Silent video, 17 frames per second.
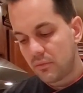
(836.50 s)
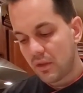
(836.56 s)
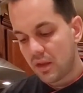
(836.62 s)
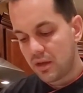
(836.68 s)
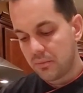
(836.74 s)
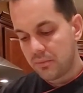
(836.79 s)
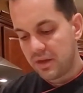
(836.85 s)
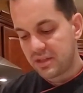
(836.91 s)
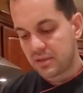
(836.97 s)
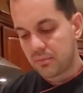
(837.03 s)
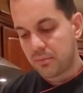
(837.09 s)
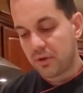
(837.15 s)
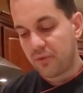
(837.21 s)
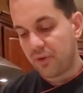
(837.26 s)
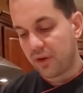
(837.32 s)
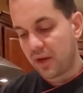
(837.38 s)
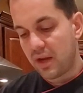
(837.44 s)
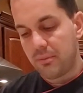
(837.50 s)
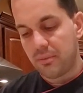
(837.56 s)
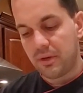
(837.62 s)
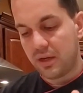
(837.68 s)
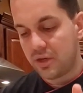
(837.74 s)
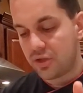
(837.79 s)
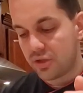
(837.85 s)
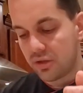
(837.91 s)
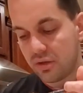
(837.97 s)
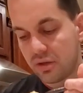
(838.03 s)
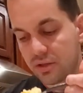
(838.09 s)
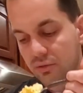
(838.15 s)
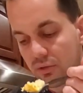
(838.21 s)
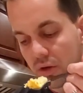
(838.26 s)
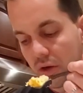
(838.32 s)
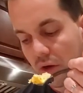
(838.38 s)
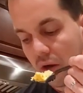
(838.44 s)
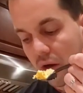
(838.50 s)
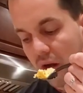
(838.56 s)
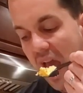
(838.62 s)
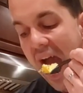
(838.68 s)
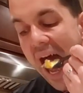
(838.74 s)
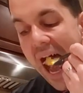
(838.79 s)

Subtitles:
It makes a perfect combination. It's really good.